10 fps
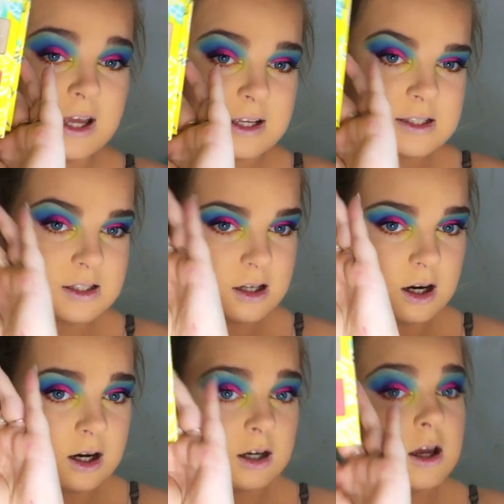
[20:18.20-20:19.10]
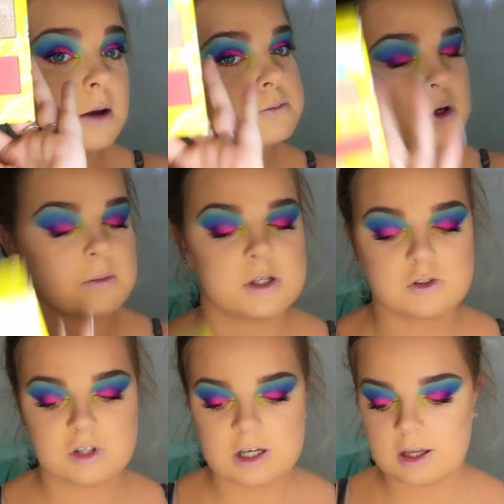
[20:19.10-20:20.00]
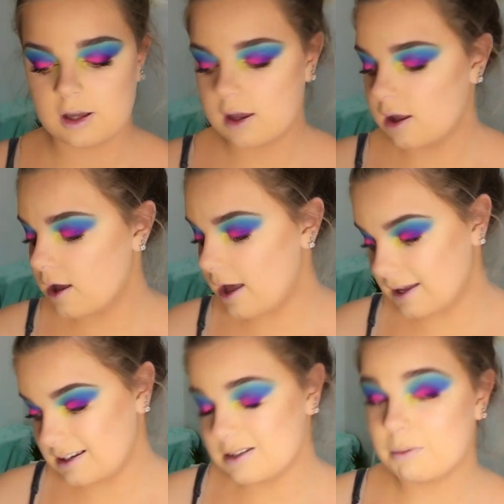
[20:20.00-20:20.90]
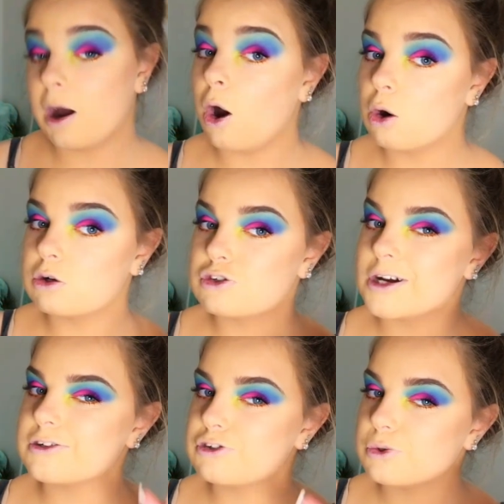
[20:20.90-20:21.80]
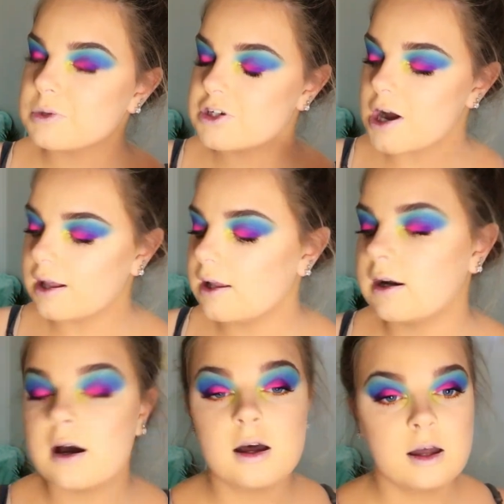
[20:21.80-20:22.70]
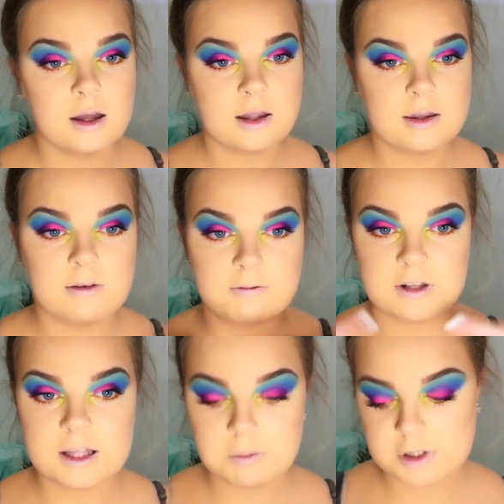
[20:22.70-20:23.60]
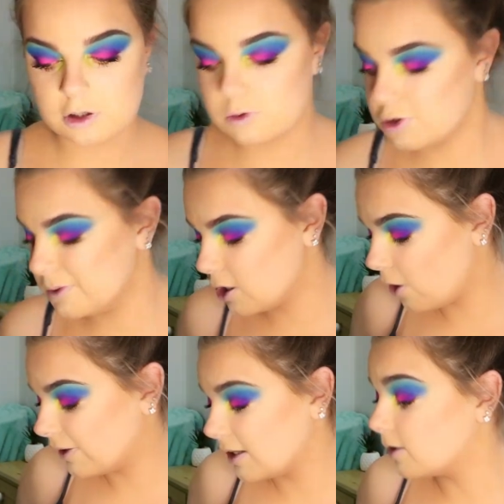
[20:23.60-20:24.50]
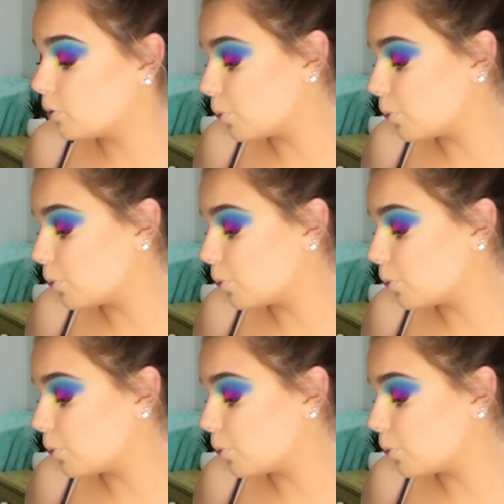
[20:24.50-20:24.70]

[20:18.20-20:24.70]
X Tarte from the string, and my old tried and true Wish highlighter. And then for lips, I'll just be going in